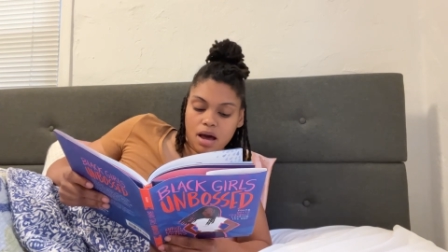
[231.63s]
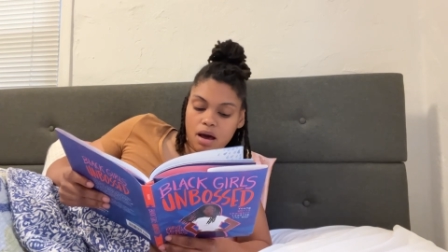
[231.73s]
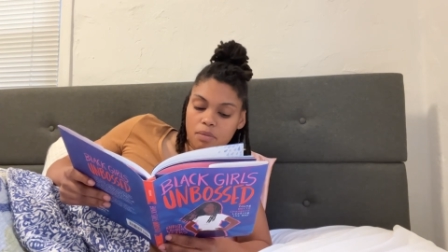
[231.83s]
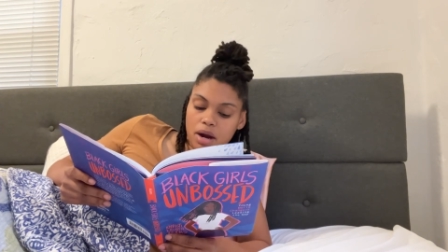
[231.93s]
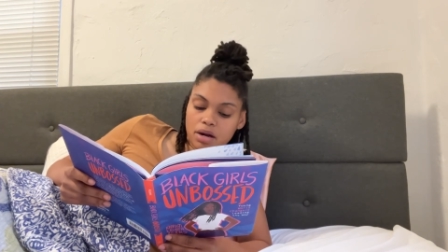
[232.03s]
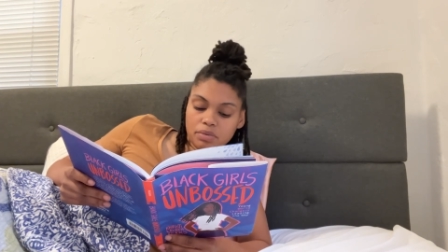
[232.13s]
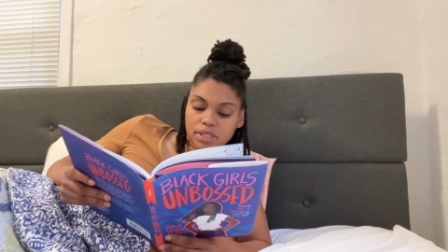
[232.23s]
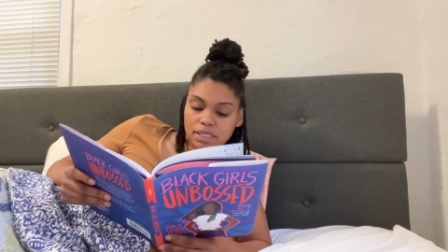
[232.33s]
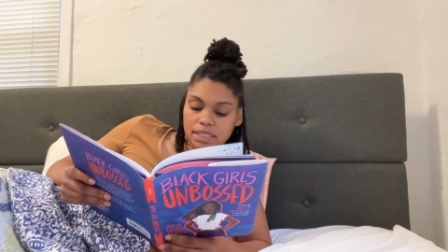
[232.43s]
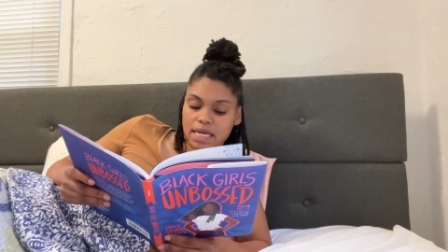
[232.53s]
Amara
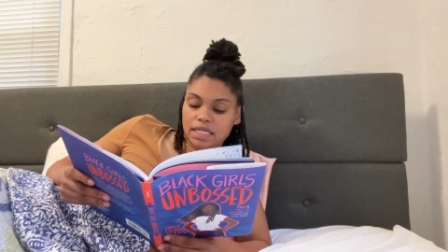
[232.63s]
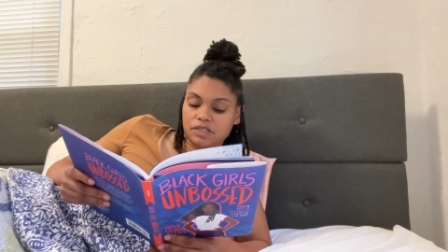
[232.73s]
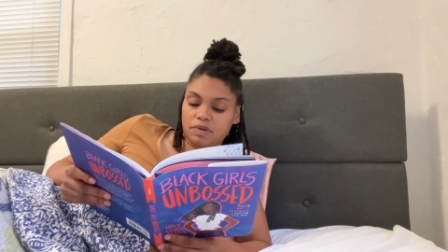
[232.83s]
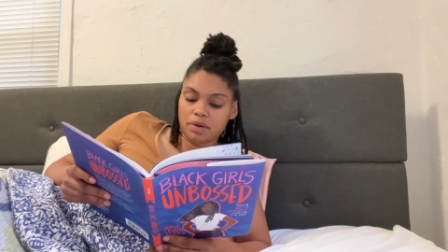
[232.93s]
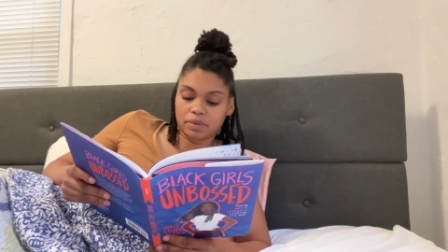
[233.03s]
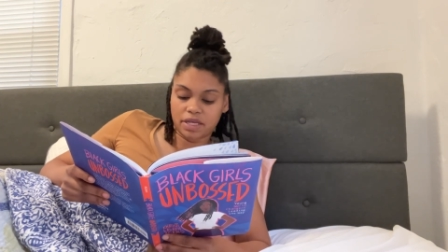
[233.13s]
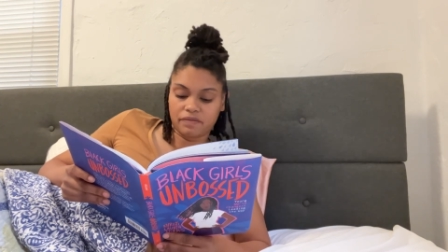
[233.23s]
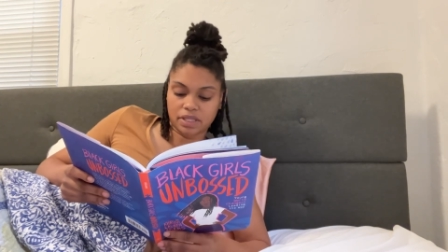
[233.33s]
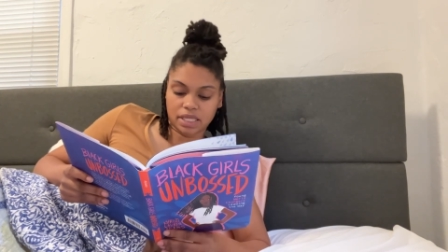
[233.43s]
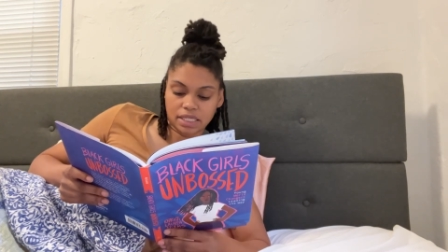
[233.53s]
wasn't satisfied with
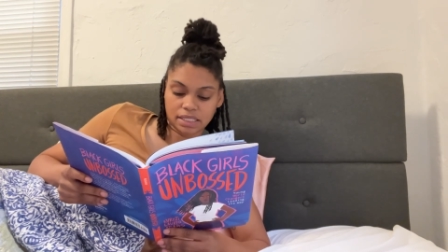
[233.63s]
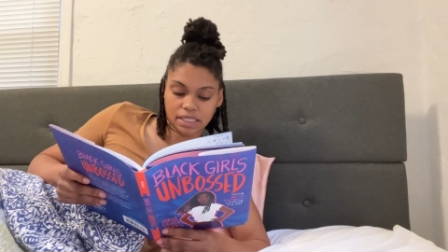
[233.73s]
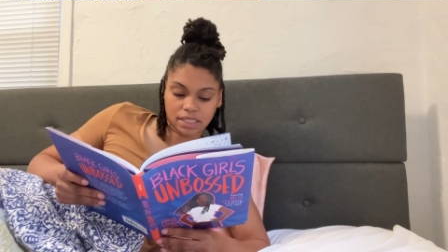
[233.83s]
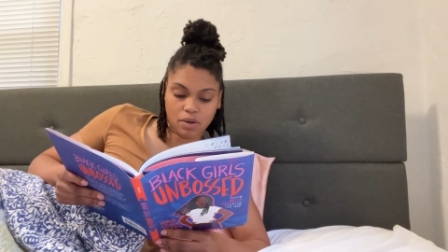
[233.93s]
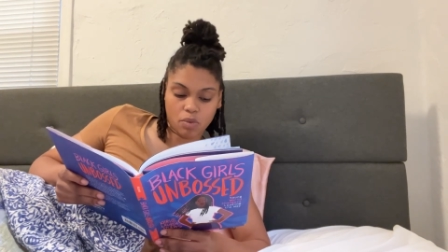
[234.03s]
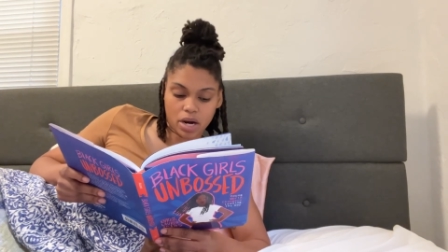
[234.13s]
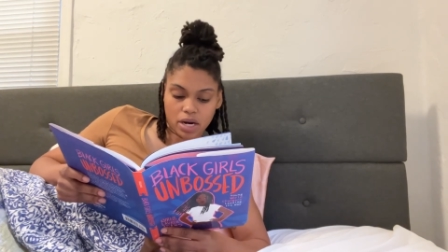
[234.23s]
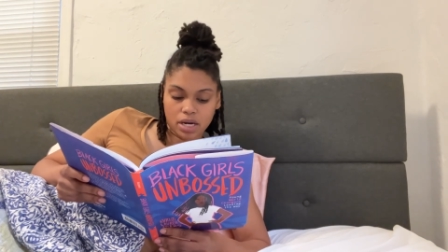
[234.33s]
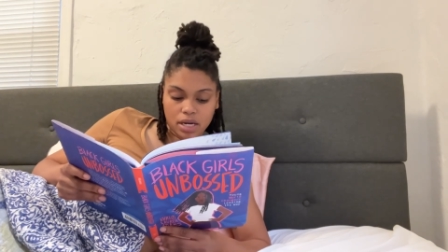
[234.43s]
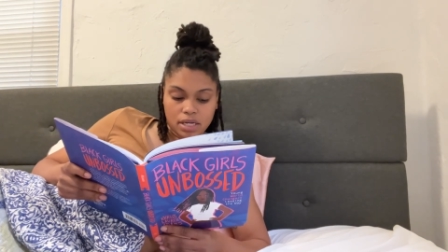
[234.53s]
leaving things as they were.
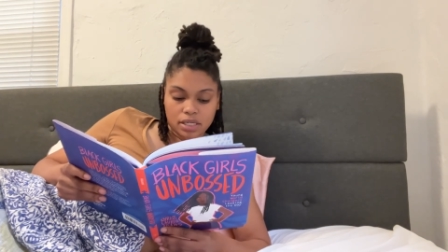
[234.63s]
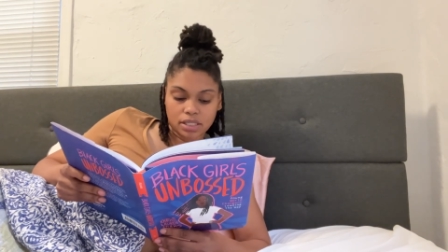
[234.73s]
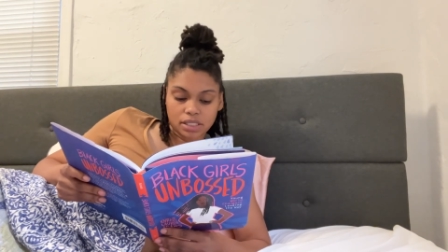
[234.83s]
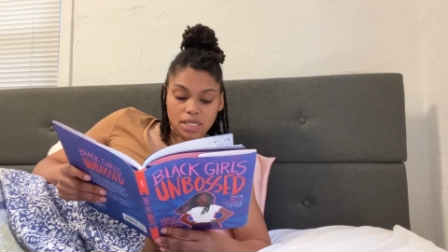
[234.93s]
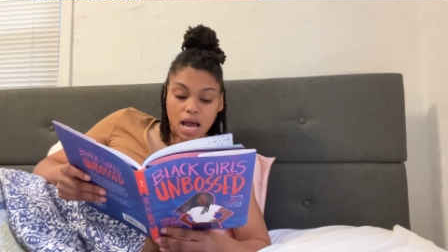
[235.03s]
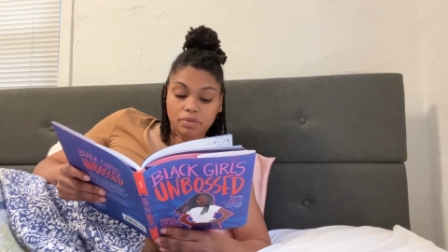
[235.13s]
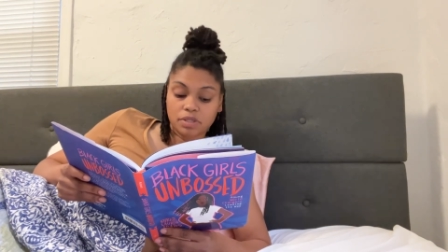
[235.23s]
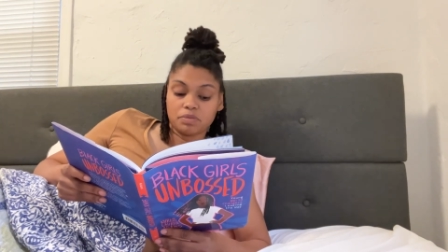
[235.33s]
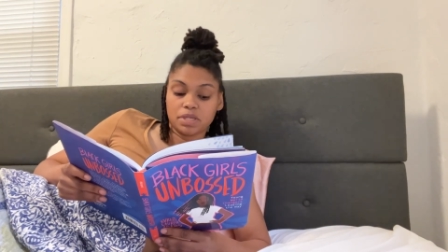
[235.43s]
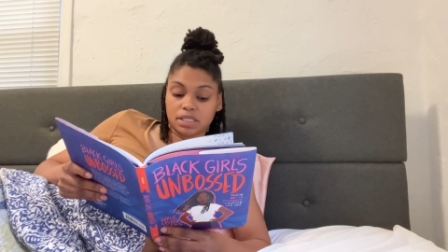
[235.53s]
She
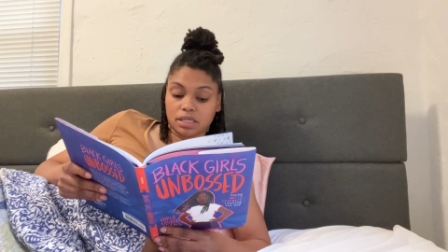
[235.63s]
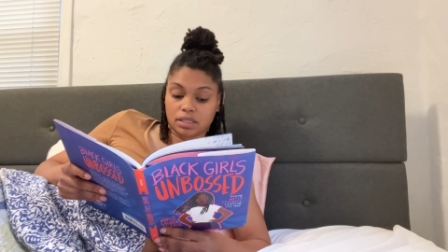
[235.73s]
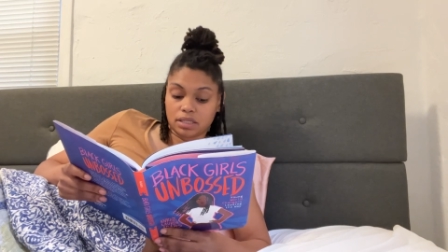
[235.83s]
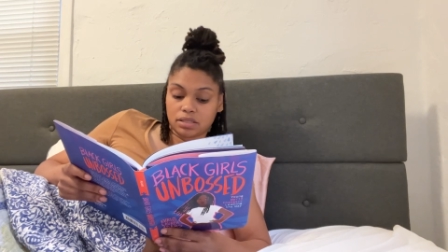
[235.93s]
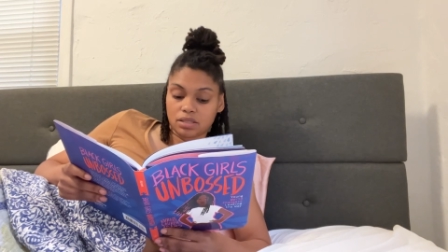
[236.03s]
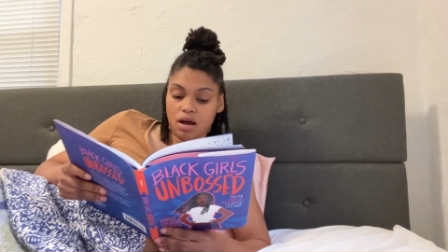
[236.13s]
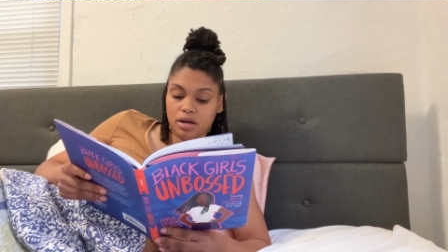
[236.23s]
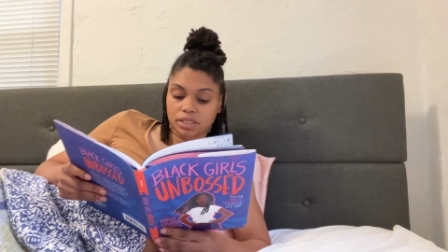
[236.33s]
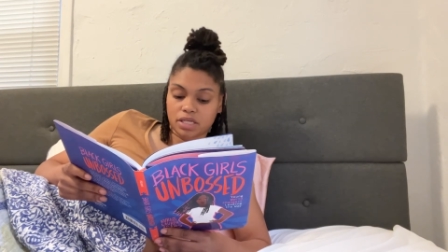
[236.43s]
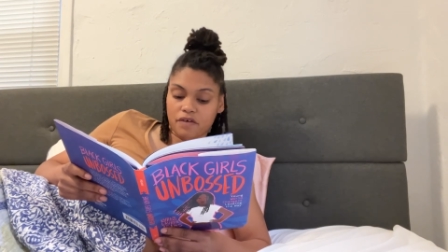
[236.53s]
optimistically saw
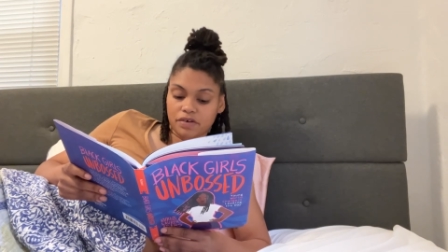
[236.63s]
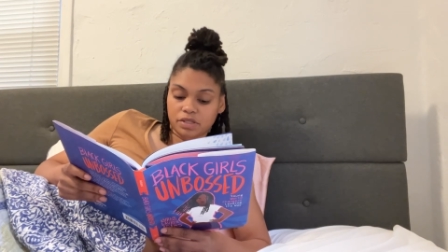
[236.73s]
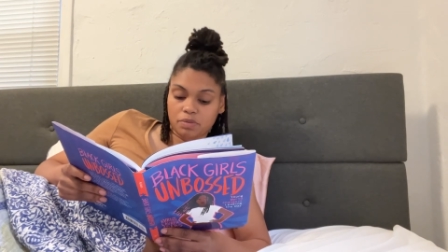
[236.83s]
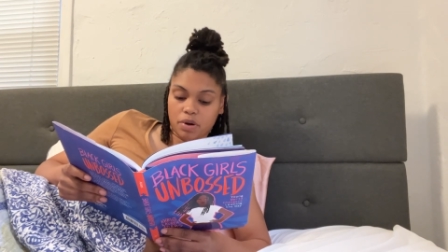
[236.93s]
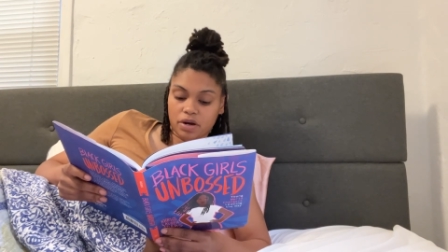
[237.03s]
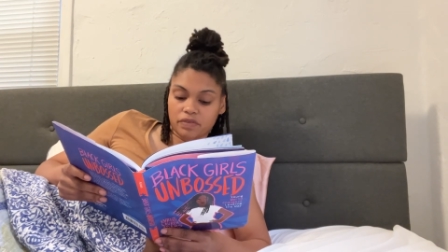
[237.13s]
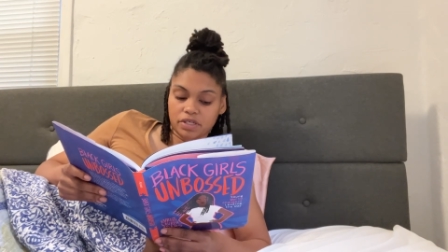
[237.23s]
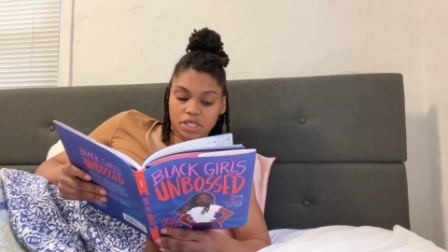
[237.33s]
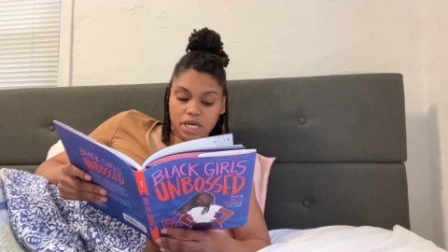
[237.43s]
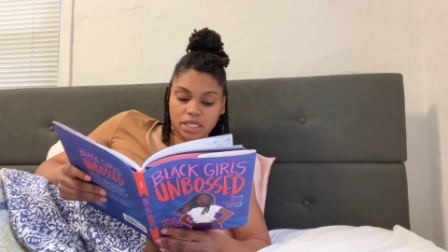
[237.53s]
herself as a part of the
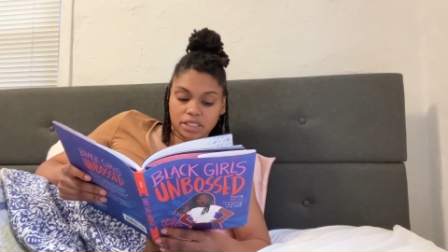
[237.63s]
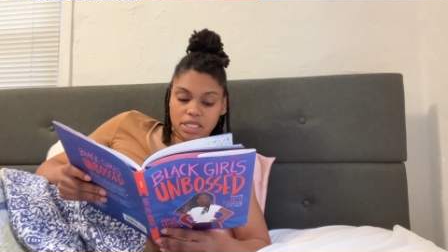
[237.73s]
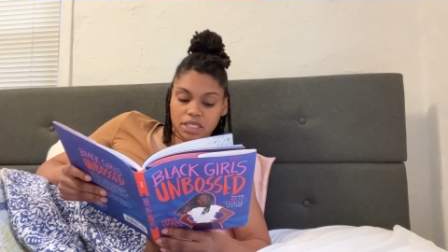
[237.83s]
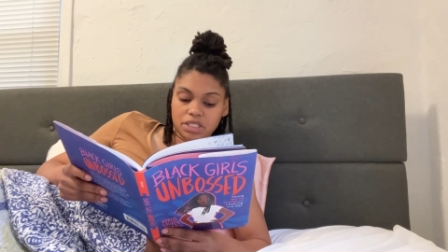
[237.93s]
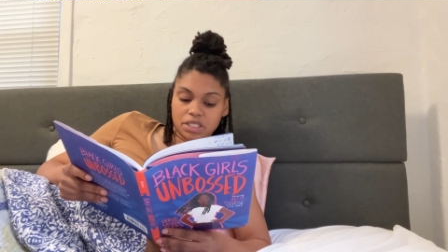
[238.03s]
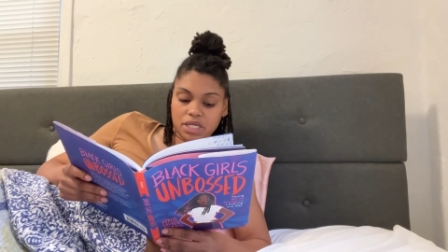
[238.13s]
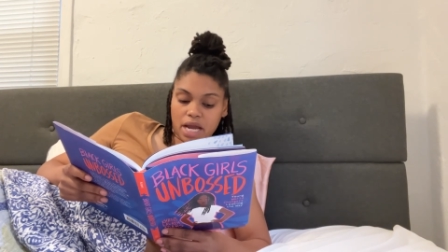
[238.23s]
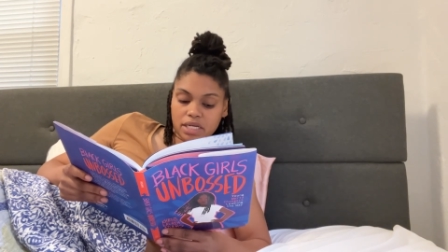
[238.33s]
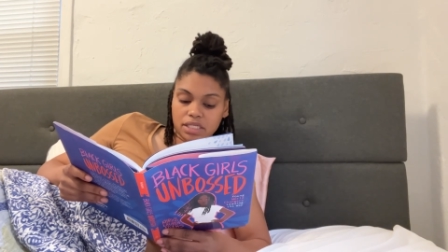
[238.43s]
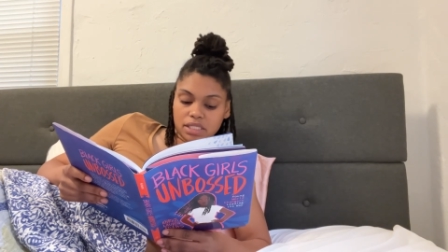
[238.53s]
change that she
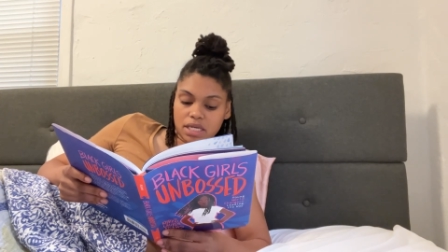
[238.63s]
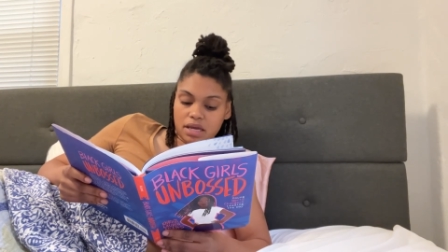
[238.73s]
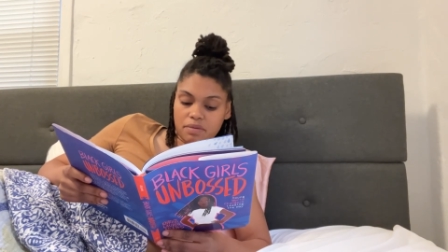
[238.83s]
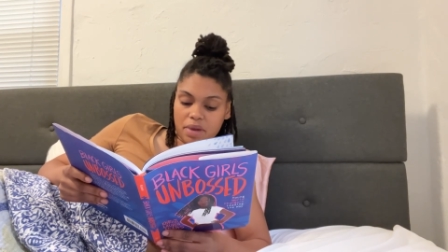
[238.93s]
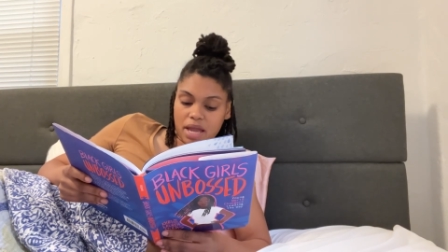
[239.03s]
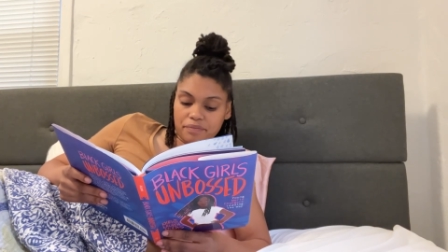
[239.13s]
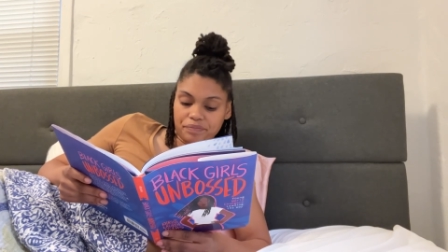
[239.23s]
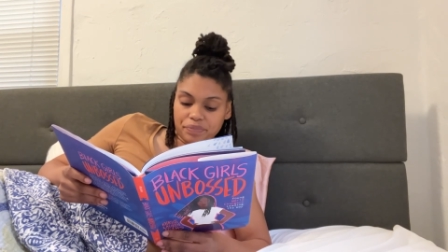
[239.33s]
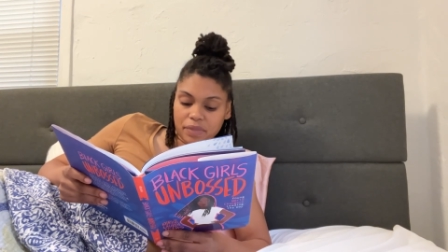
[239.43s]
desired to see in Maine.